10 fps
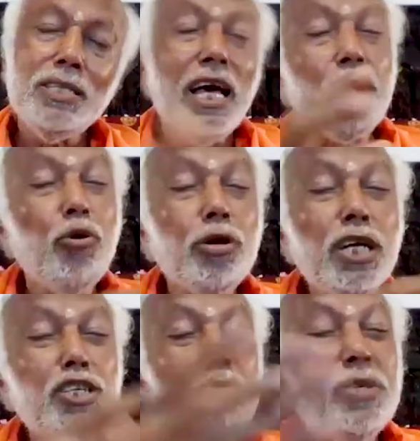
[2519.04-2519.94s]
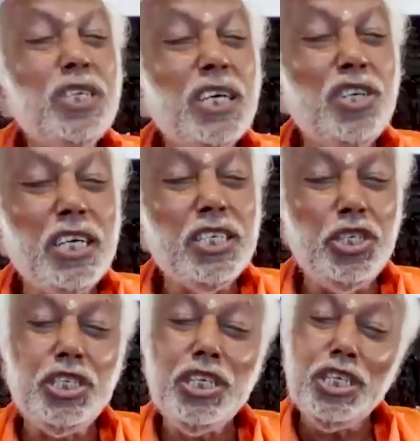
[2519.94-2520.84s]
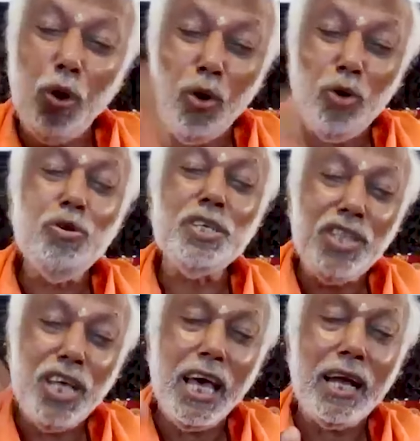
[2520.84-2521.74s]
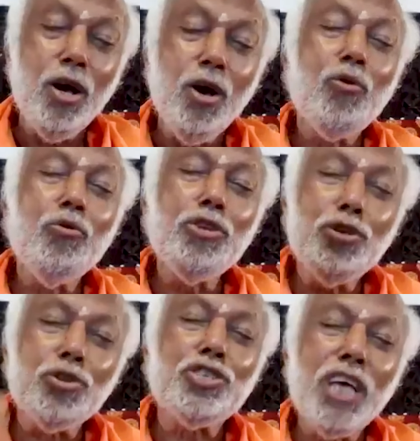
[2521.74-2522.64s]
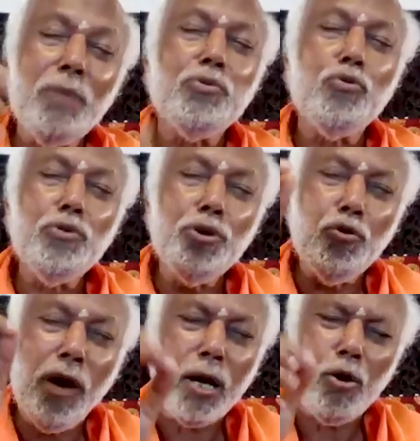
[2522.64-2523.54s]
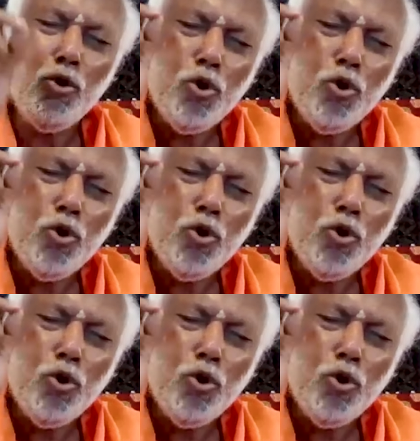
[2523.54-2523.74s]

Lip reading: Therefore, it doesn't exist. It's always there with yourself, who you are.